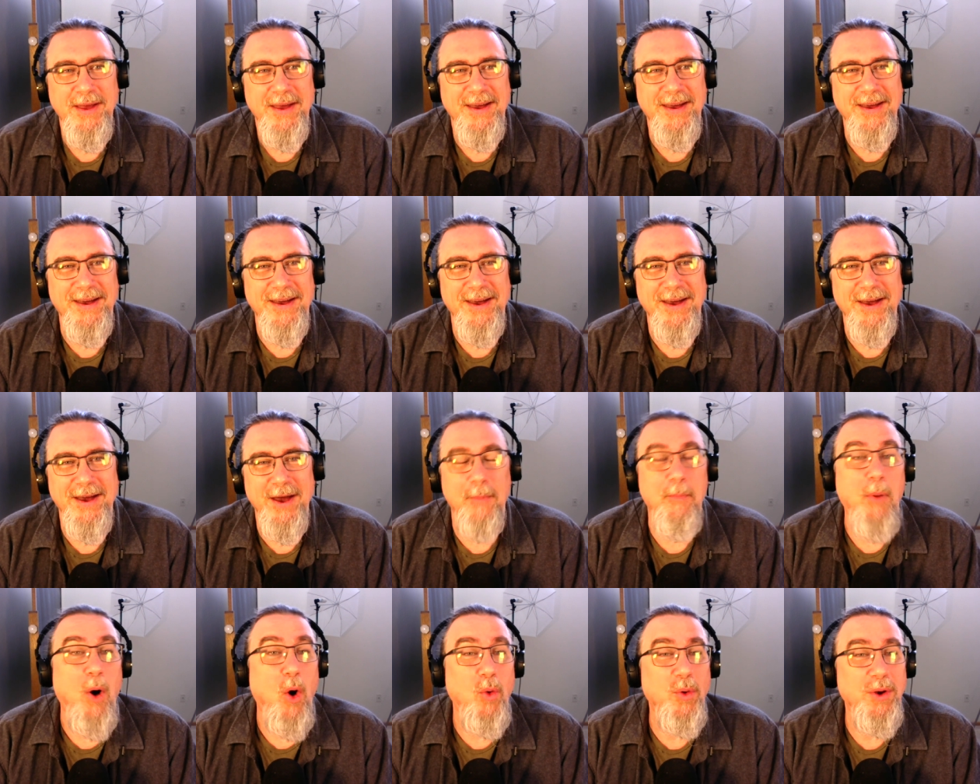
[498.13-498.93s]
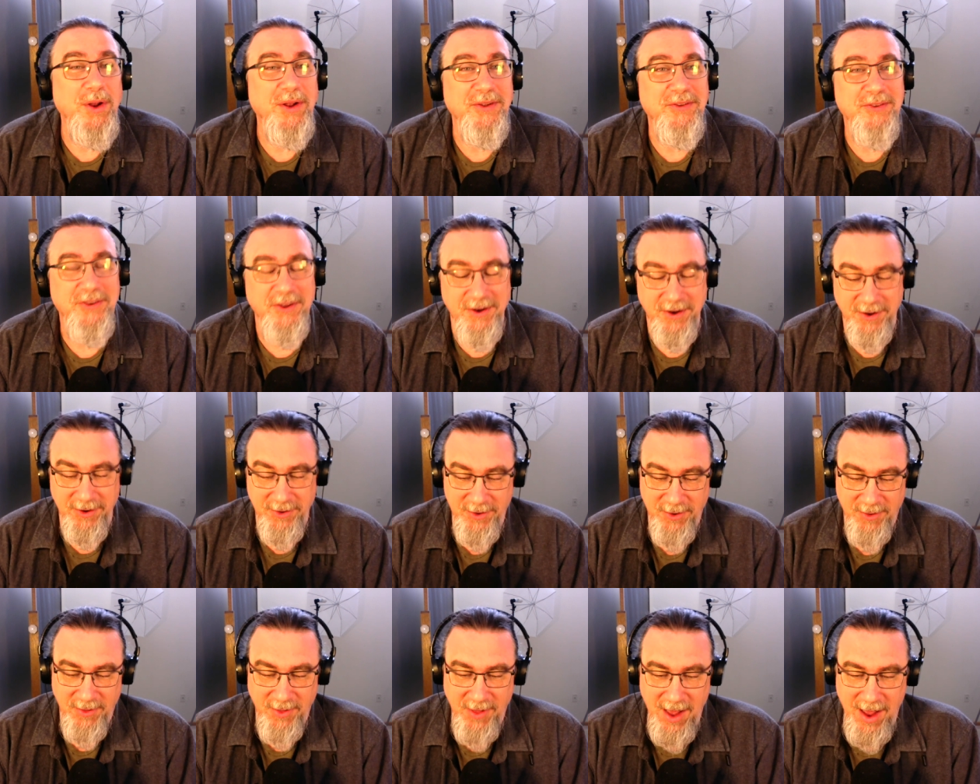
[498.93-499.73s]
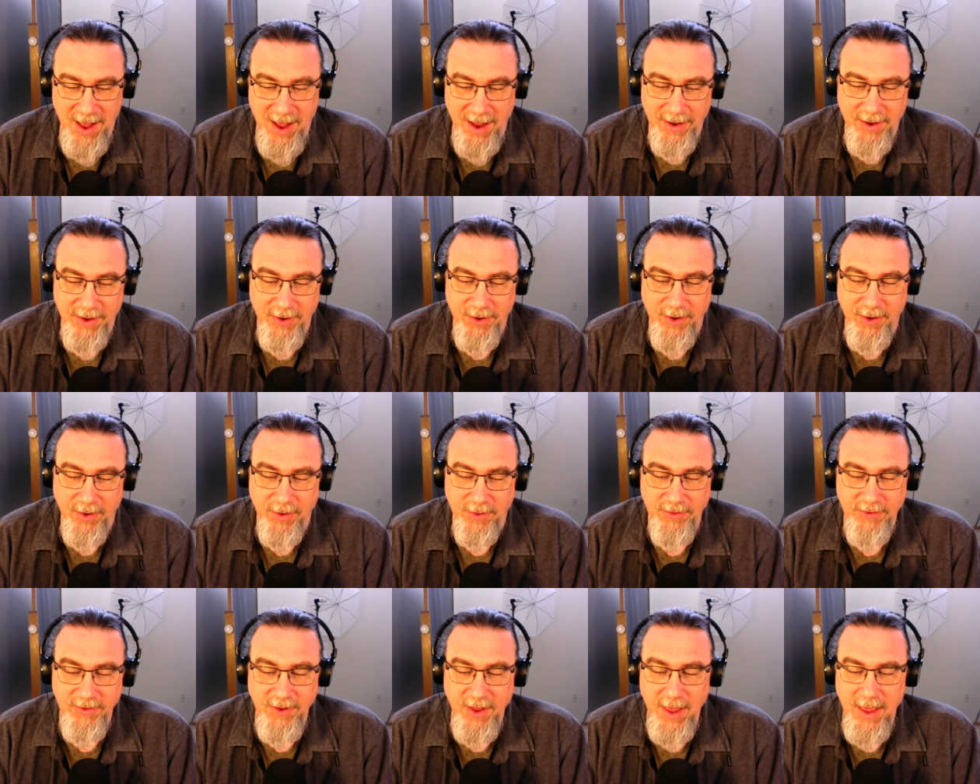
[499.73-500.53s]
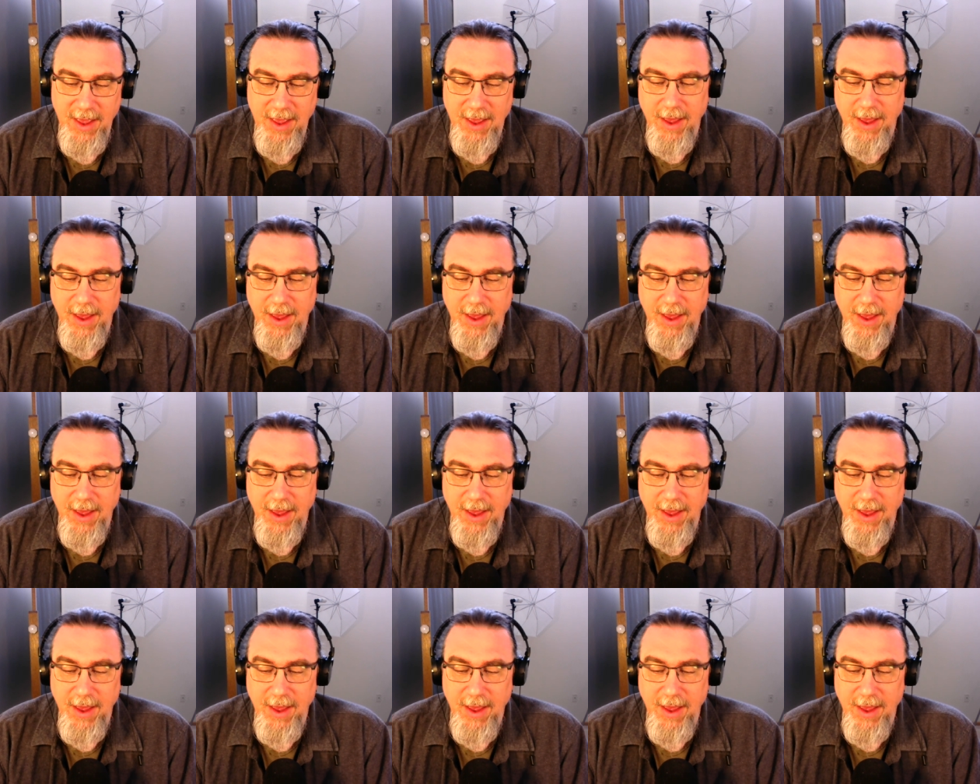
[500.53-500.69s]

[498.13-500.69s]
opponents and interlocutors.